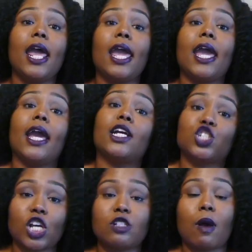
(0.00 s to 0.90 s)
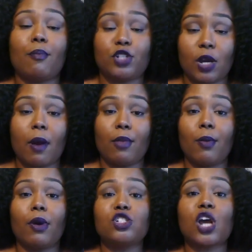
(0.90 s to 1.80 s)
and check my
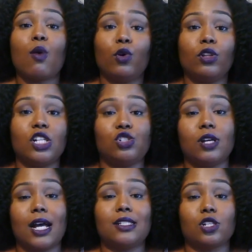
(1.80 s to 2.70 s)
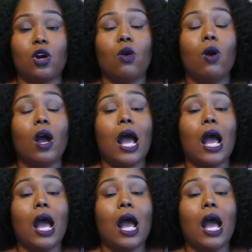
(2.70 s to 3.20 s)
blood pressure, I will let you guys know